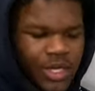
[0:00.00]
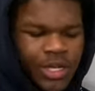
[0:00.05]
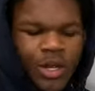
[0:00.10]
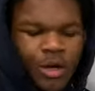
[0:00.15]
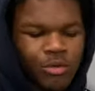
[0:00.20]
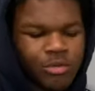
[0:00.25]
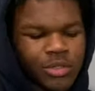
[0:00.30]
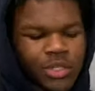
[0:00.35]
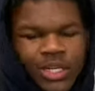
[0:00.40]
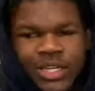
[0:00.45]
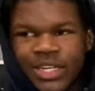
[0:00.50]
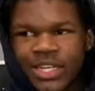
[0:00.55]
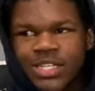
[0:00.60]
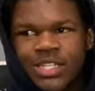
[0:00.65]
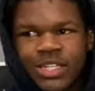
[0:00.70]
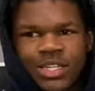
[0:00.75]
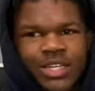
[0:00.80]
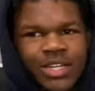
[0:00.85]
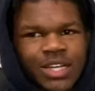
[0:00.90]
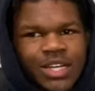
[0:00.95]
It don't look as
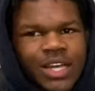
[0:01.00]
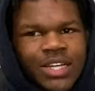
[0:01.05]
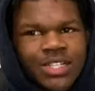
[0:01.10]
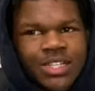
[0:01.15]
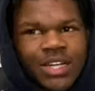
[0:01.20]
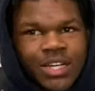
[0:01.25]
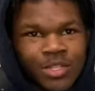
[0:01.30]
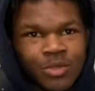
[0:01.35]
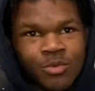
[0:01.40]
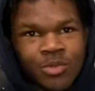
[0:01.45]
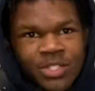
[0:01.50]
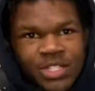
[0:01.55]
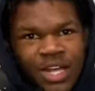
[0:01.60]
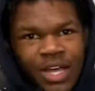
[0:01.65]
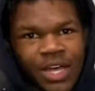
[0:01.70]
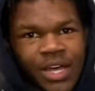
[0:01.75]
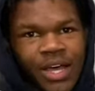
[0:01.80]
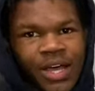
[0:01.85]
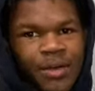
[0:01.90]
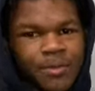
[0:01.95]
good as the other ones I
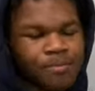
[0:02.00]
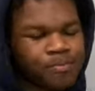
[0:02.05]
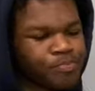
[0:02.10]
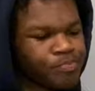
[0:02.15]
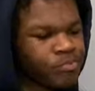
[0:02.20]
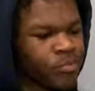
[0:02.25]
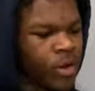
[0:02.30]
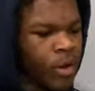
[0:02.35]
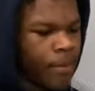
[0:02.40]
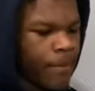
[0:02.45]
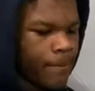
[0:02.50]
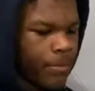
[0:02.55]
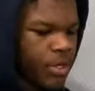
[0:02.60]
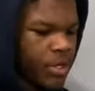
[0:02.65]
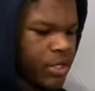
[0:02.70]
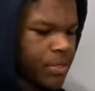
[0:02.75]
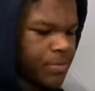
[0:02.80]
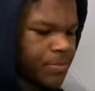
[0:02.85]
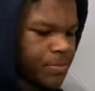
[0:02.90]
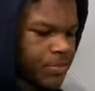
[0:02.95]
got,
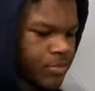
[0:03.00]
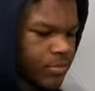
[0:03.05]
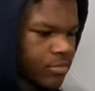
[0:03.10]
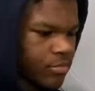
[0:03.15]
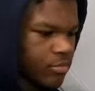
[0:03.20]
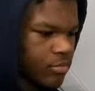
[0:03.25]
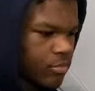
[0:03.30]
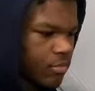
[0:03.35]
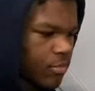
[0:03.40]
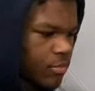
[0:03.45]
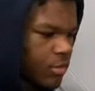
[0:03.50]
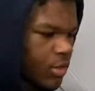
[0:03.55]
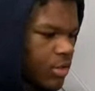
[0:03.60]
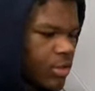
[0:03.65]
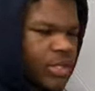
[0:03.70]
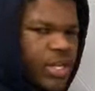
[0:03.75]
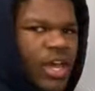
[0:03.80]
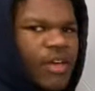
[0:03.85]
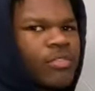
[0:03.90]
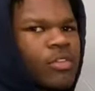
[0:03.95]
but
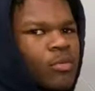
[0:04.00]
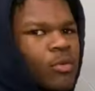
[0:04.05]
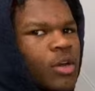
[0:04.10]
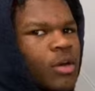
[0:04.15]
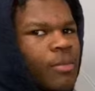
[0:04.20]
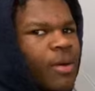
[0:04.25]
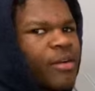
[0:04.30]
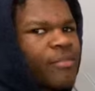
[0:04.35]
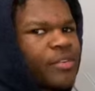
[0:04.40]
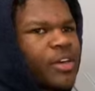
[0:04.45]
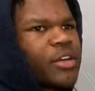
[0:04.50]
definitely one of my